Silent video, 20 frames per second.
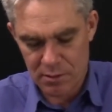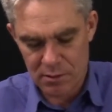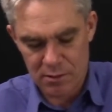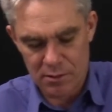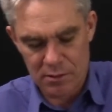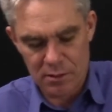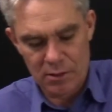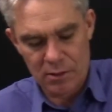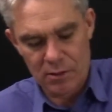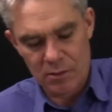
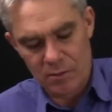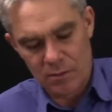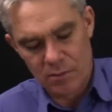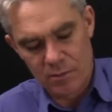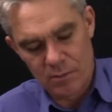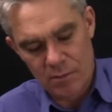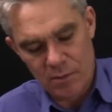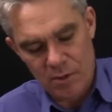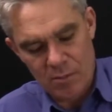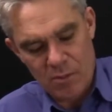So
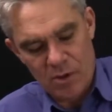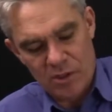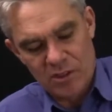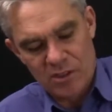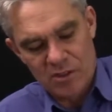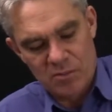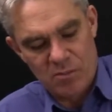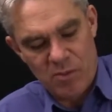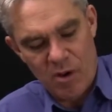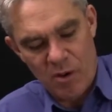I might
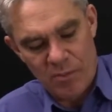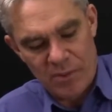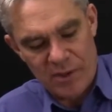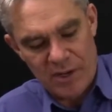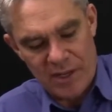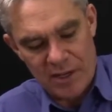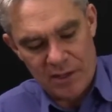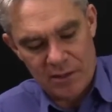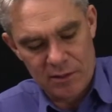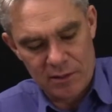just pop it
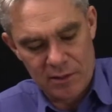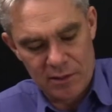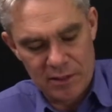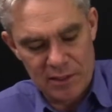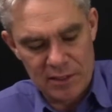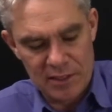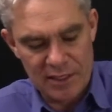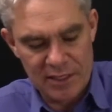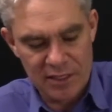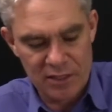out and
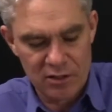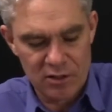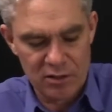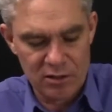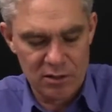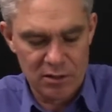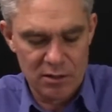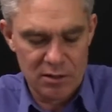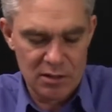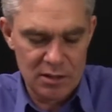click
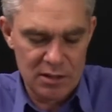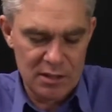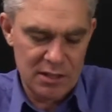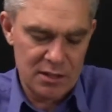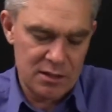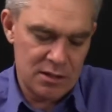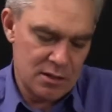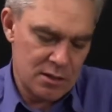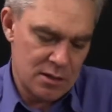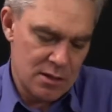
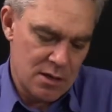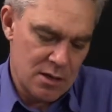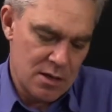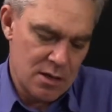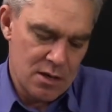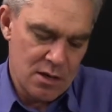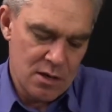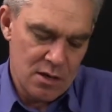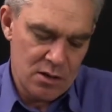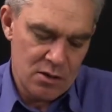
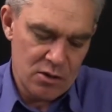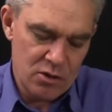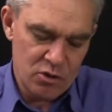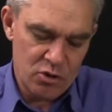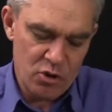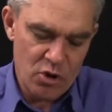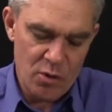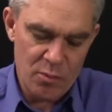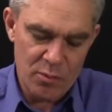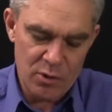the
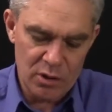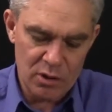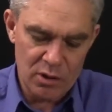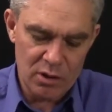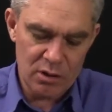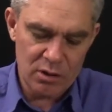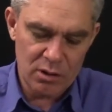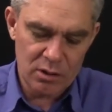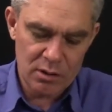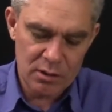terminal
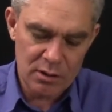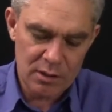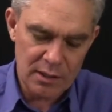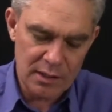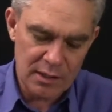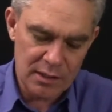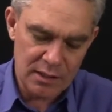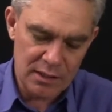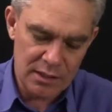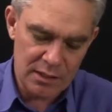on,
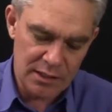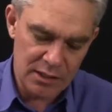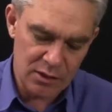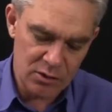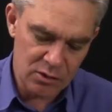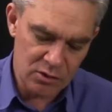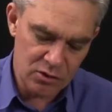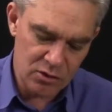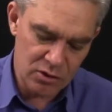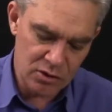and click
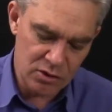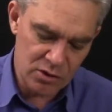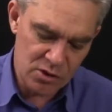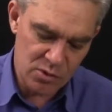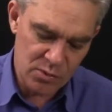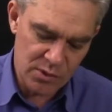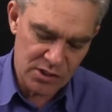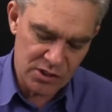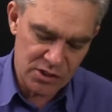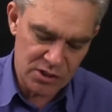onto the
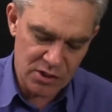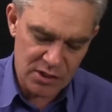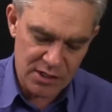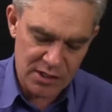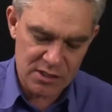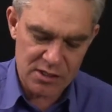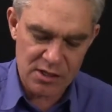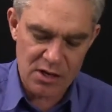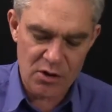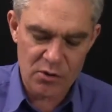switch like
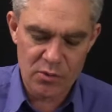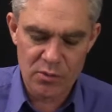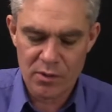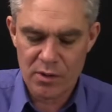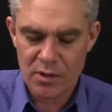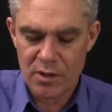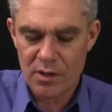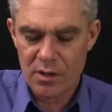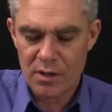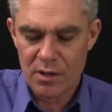so.
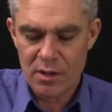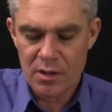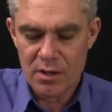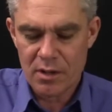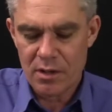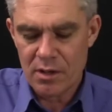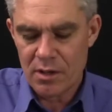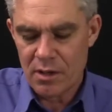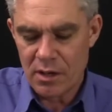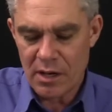
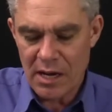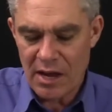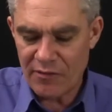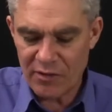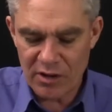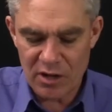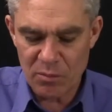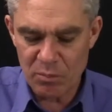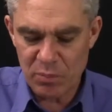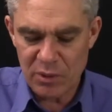I
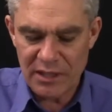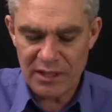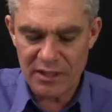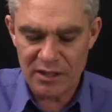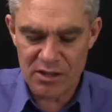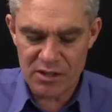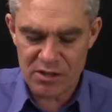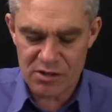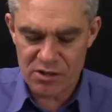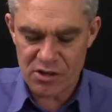haven't
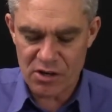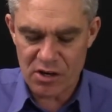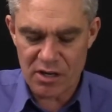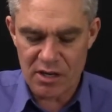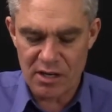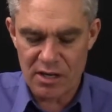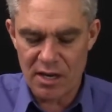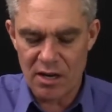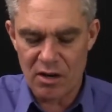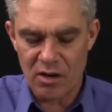completed the
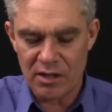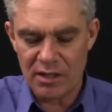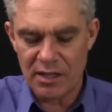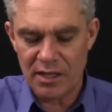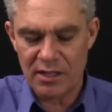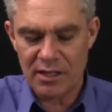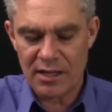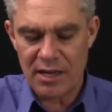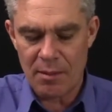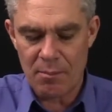circuit yet. I
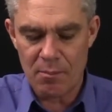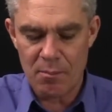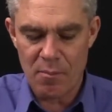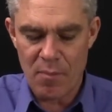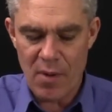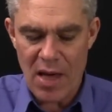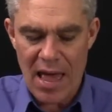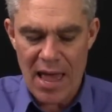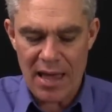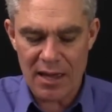need to come
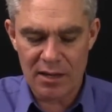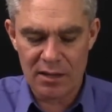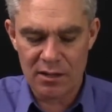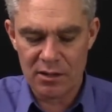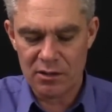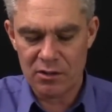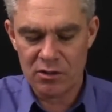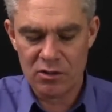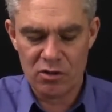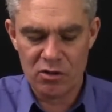back
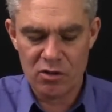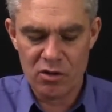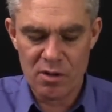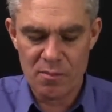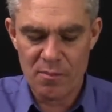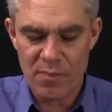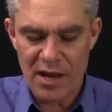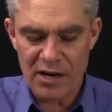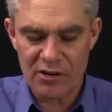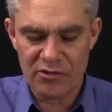to the
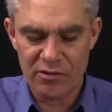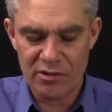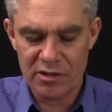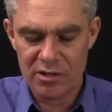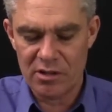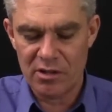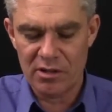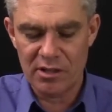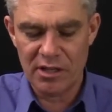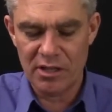battery.
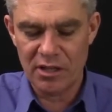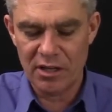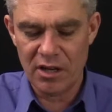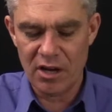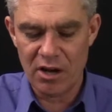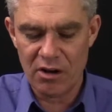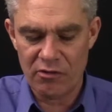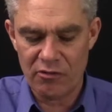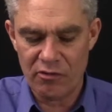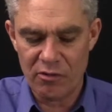So I need to
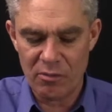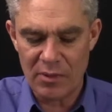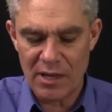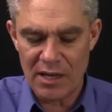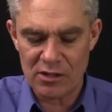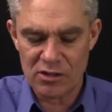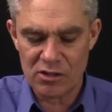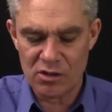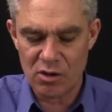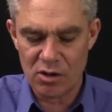go from
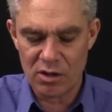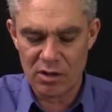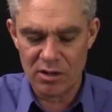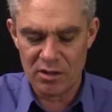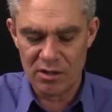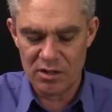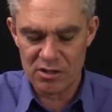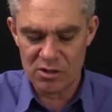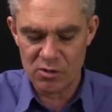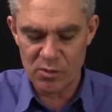that side of
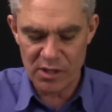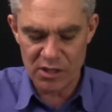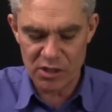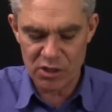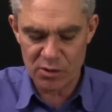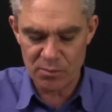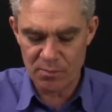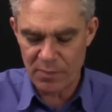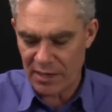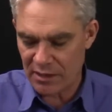the
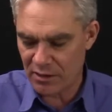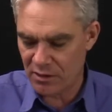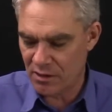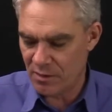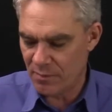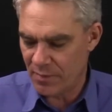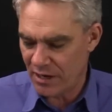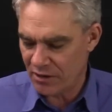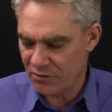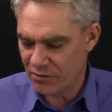switch back to the
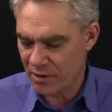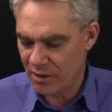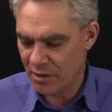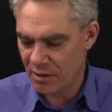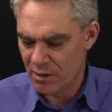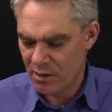battery.